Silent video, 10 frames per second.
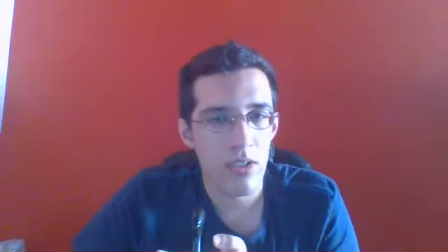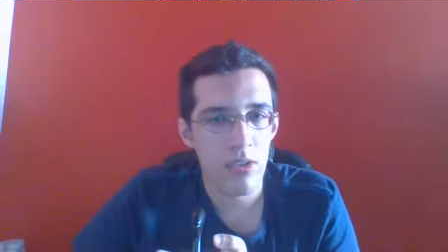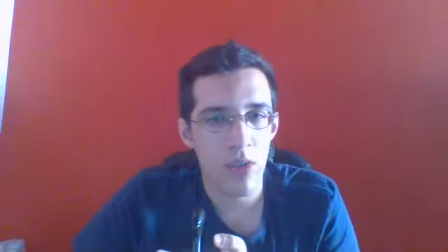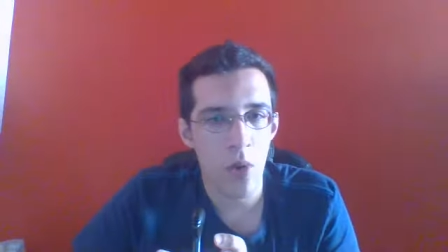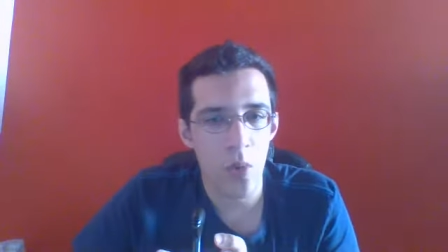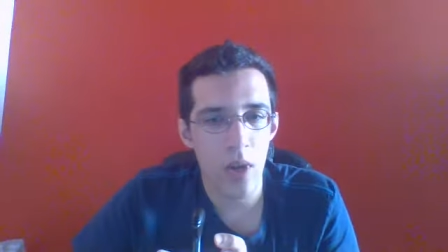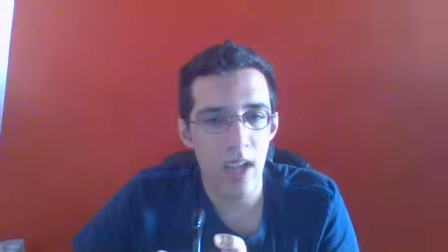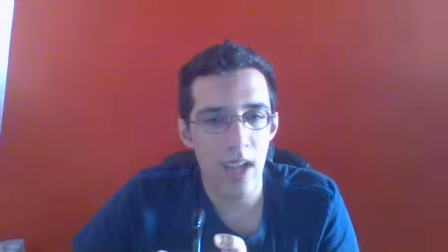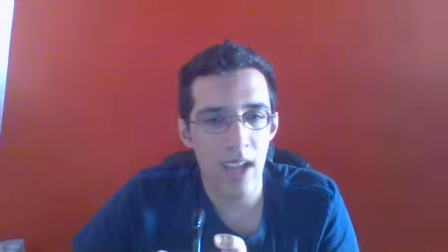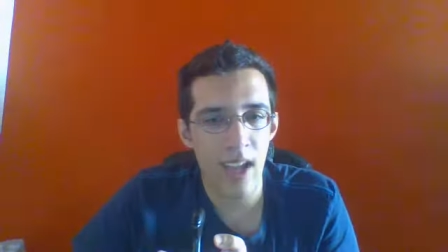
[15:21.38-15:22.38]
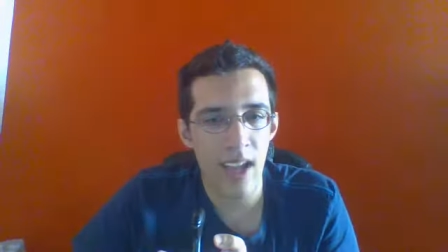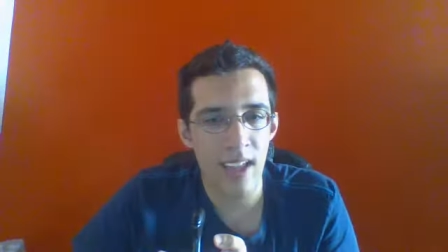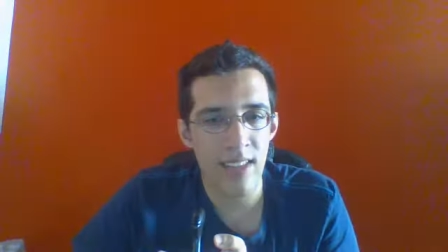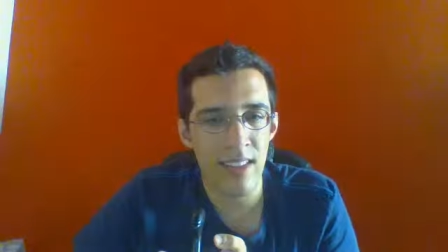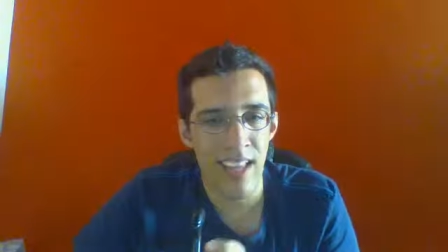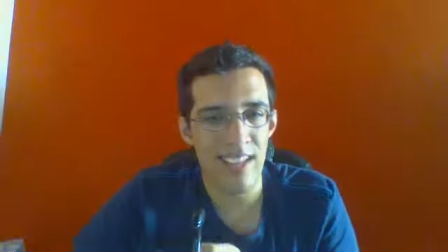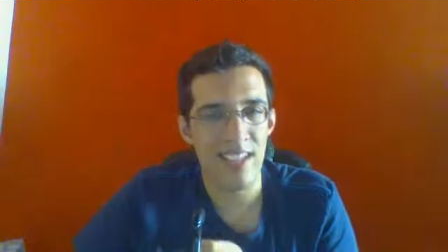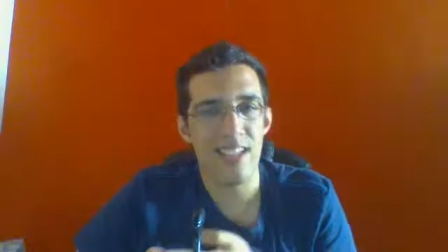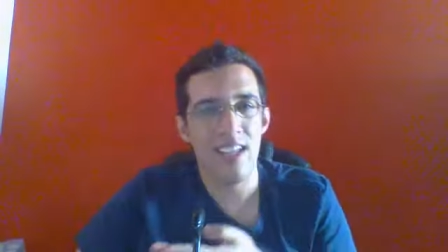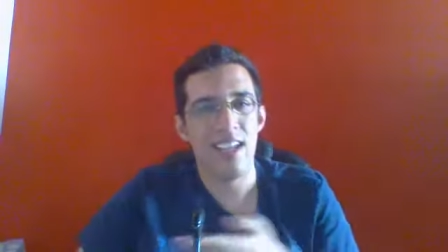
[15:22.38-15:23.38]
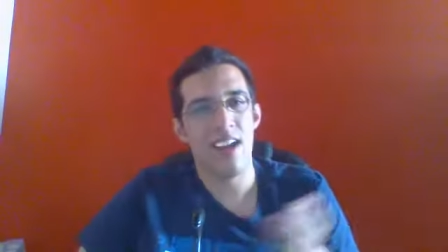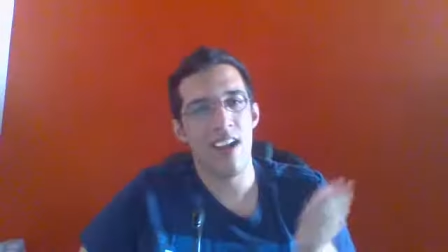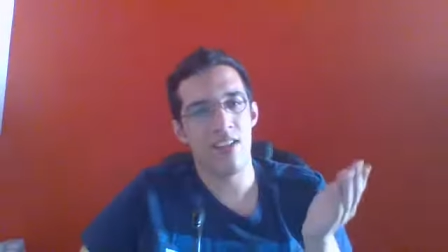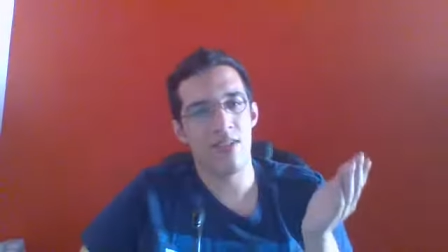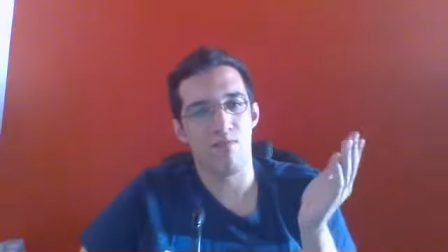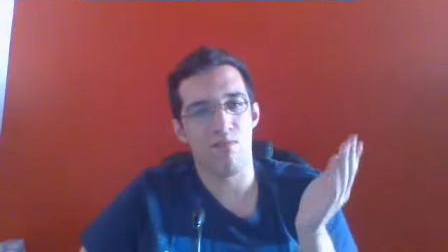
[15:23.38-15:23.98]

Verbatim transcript: so unless they are